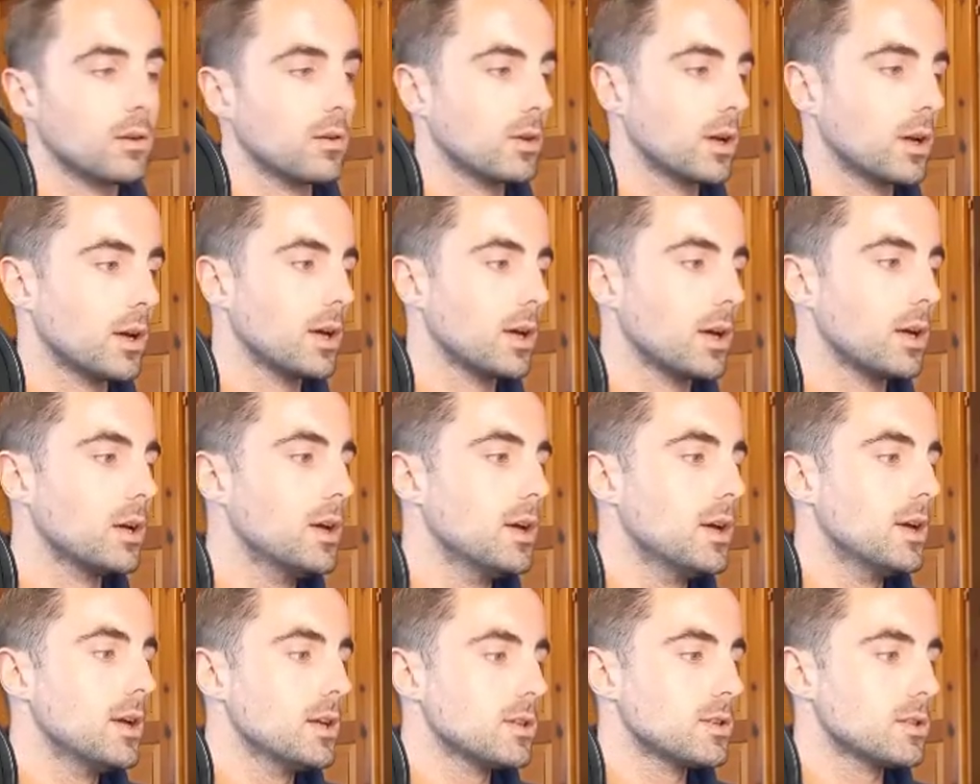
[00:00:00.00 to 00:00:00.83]
Okay,
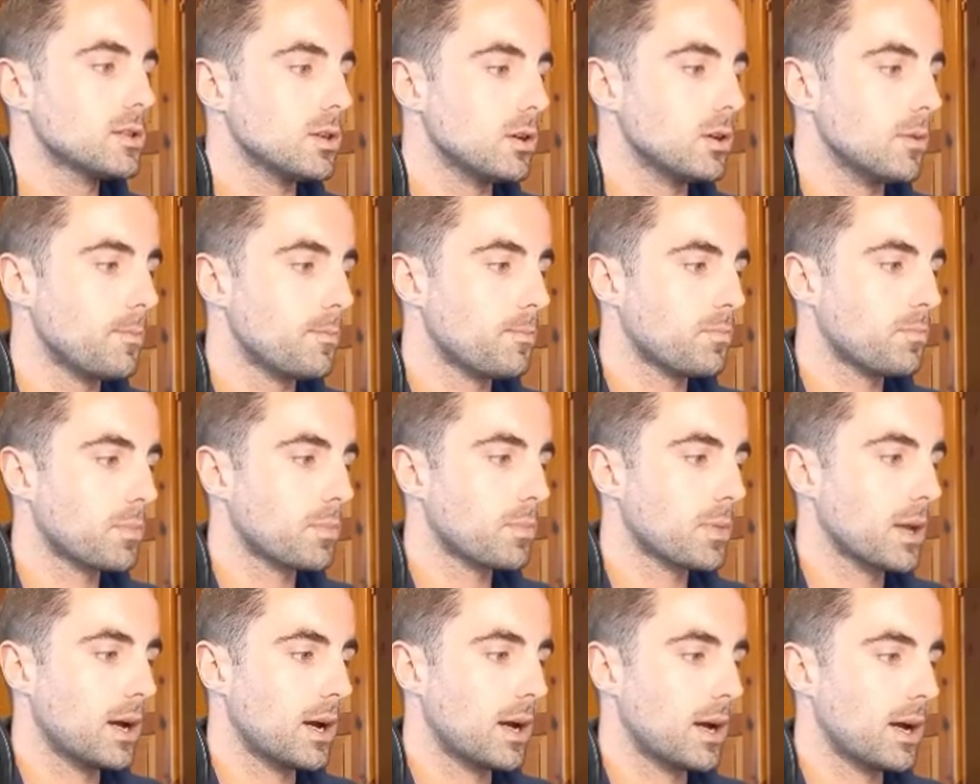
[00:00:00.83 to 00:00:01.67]
so
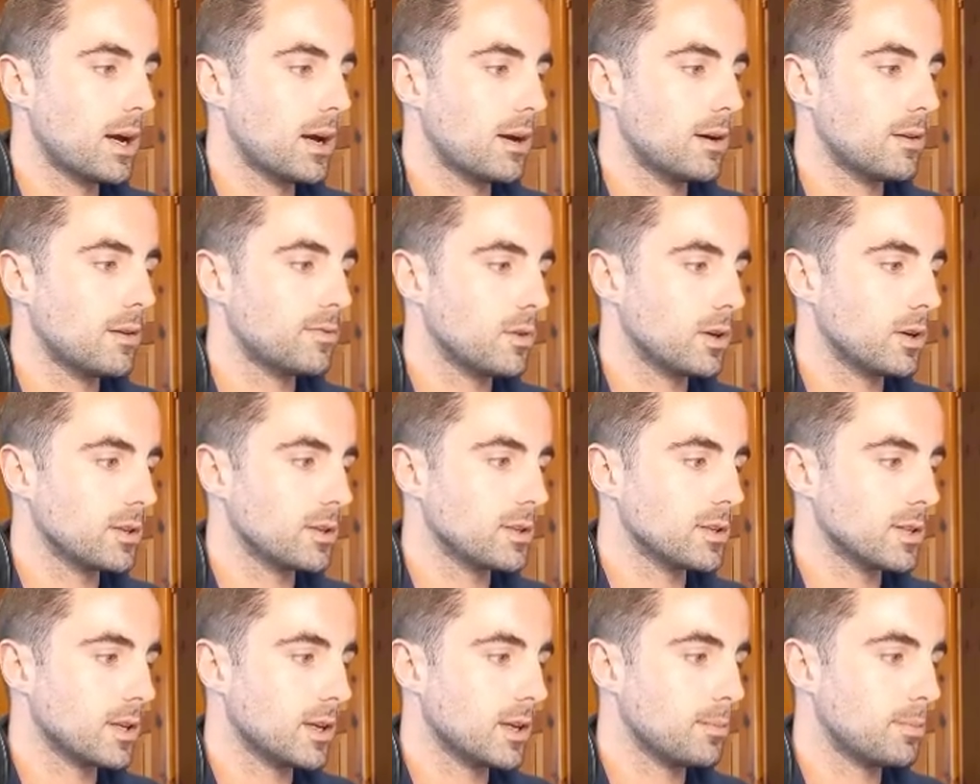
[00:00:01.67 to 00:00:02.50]
for
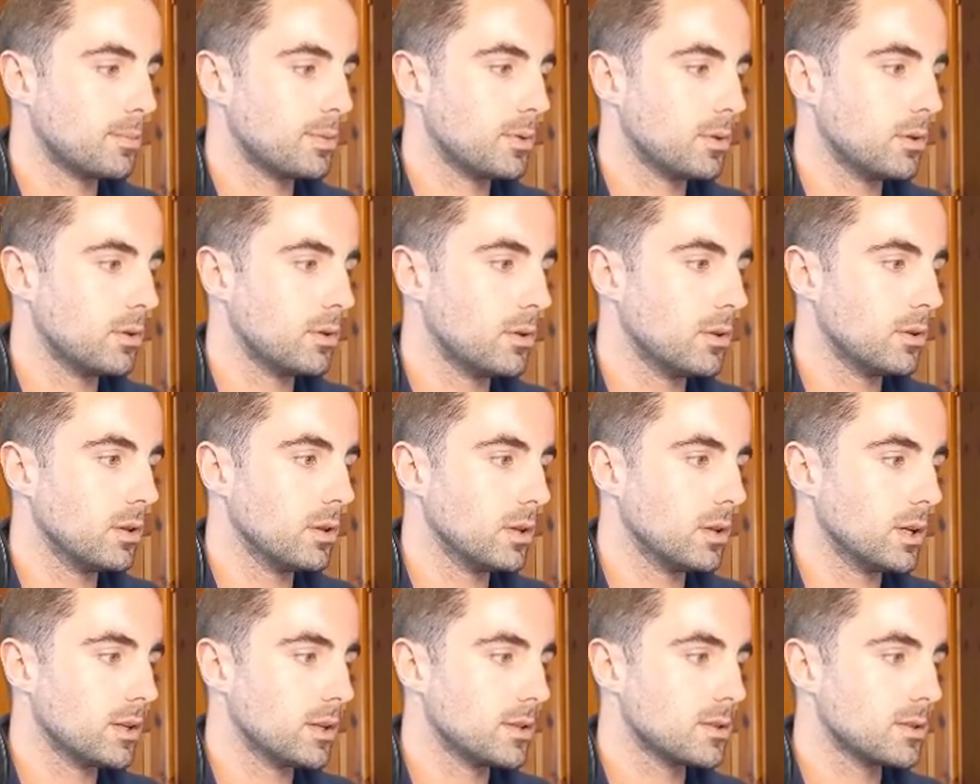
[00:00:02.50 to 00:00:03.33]
example,
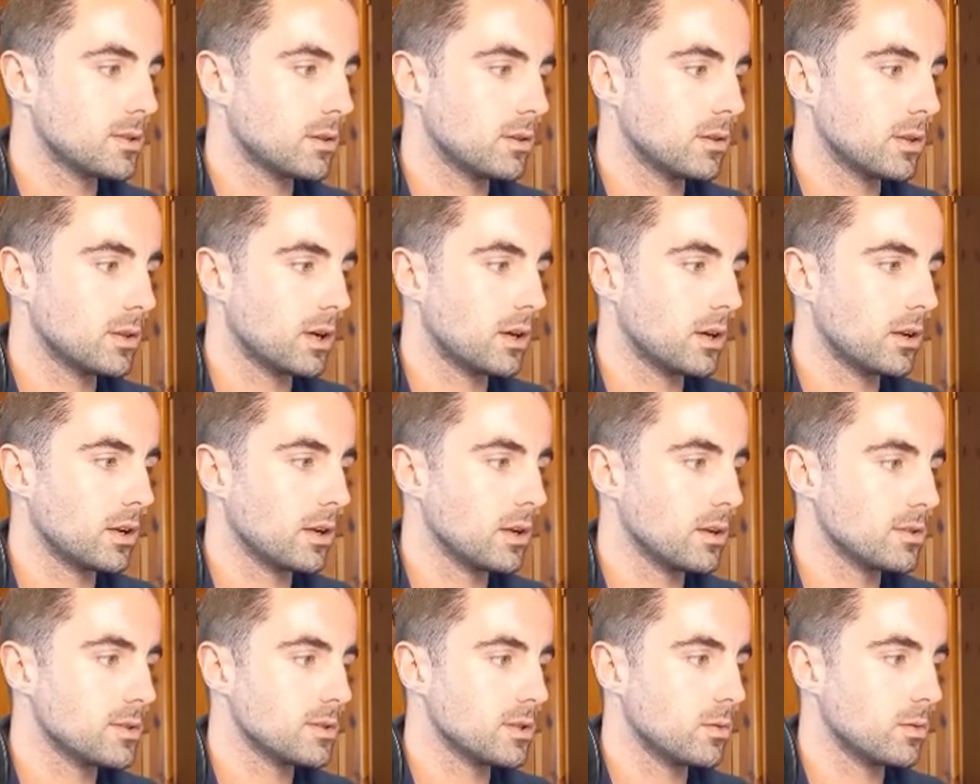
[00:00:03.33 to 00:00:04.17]
let's go down
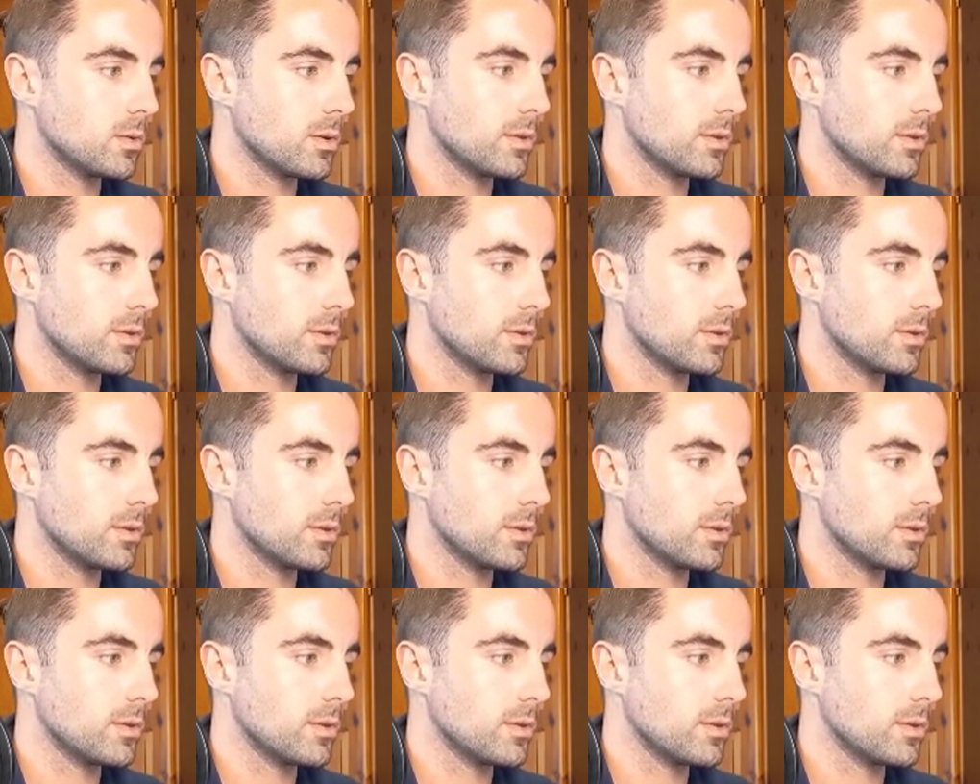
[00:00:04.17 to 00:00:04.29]
here. So we've